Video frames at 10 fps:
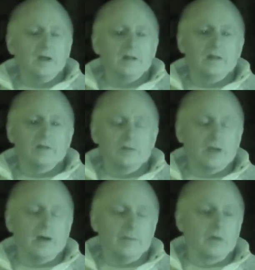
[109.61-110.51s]
this was
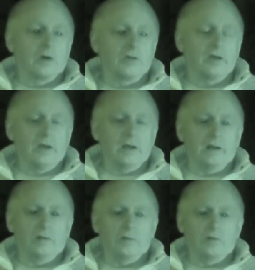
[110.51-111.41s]
happened because he
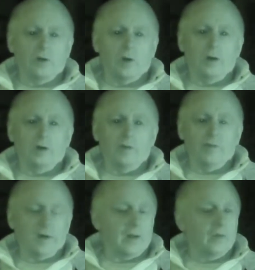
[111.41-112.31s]
was going and
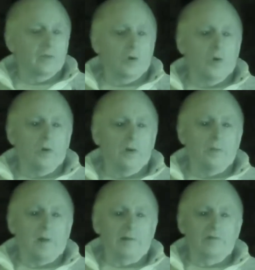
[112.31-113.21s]
found out he was courting the
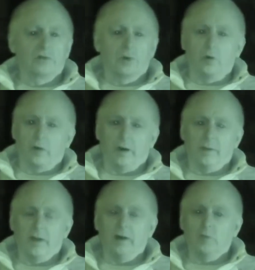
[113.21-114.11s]
Baron's daughter.
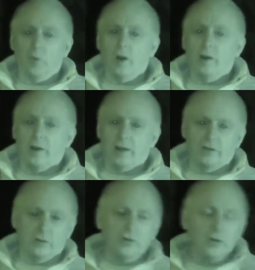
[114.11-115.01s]
That is one
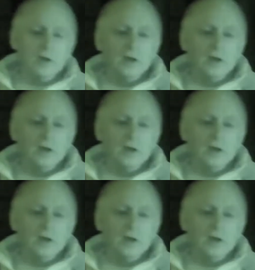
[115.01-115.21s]
legend.